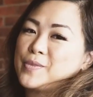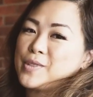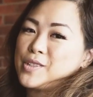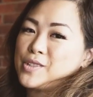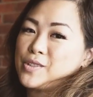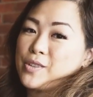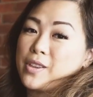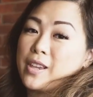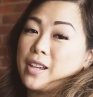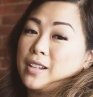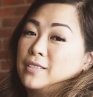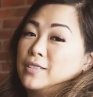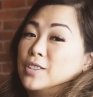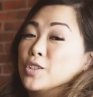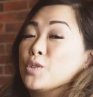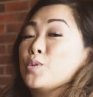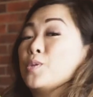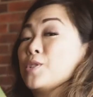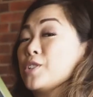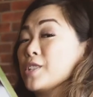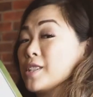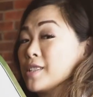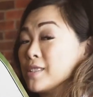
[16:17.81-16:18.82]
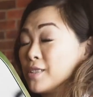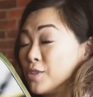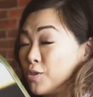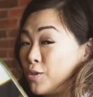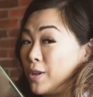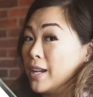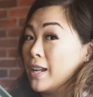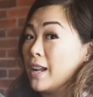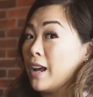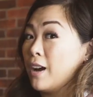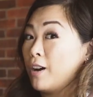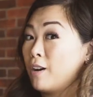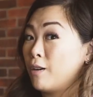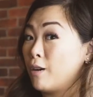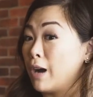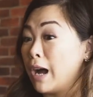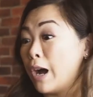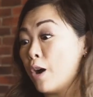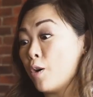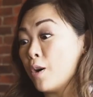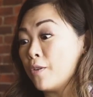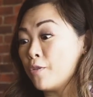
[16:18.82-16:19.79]
So then you would just create
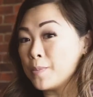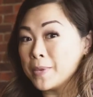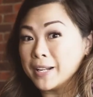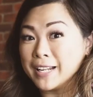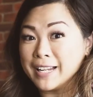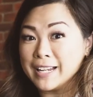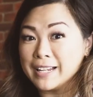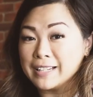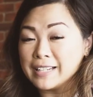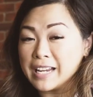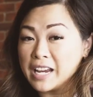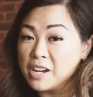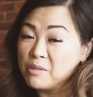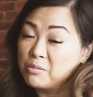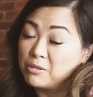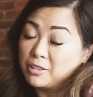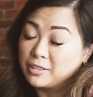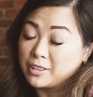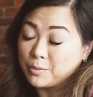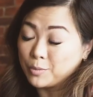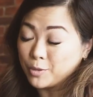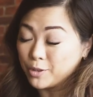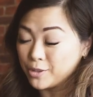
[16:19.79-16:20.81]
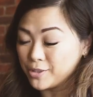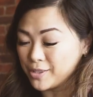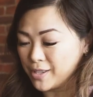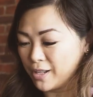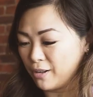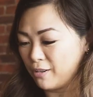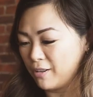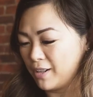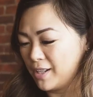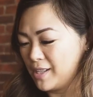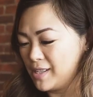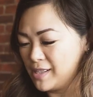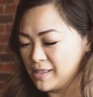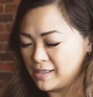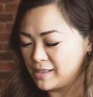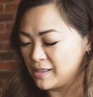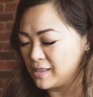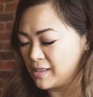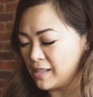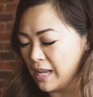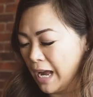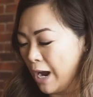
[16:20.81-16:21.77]
however many table numbers there
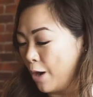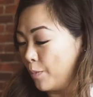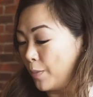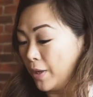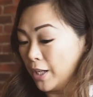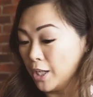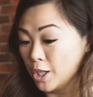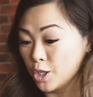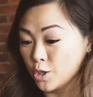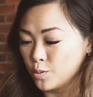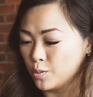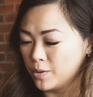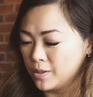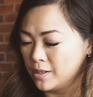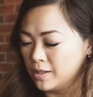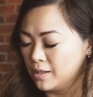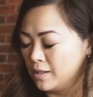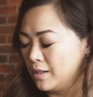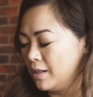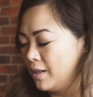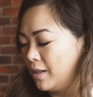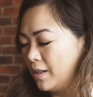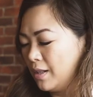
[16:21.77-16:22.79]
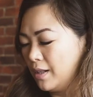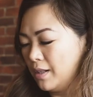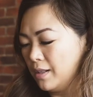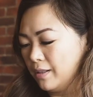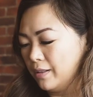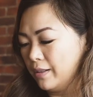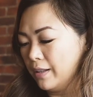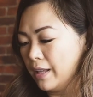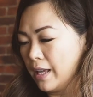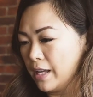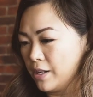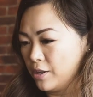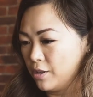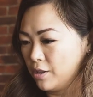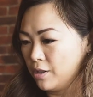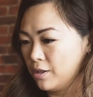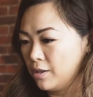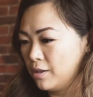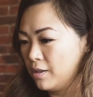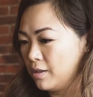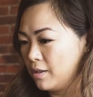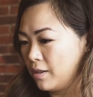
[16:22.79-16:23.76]
is how many you would
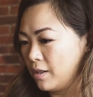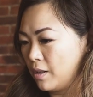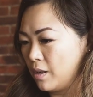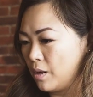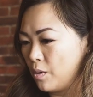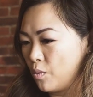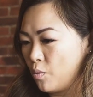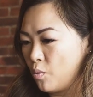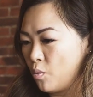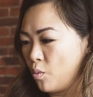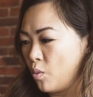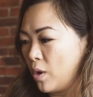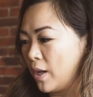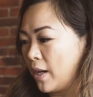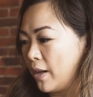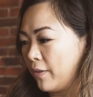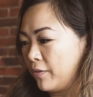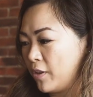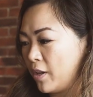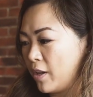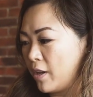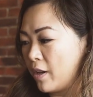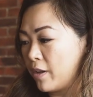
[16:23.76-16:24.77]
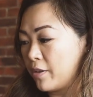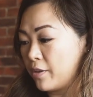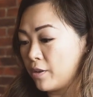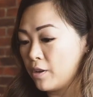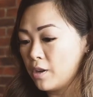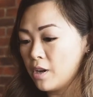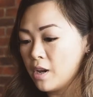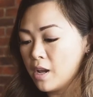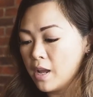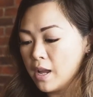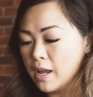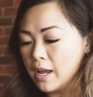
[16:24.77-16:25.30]
letter, one after the other.